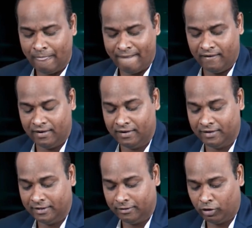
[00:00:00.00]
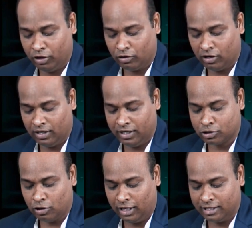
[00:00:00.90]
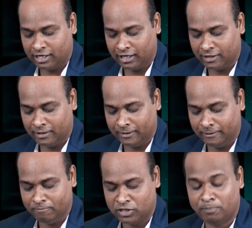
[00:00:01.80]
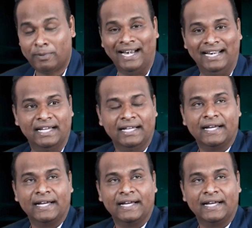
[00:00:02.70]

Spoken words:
it's called as like spread.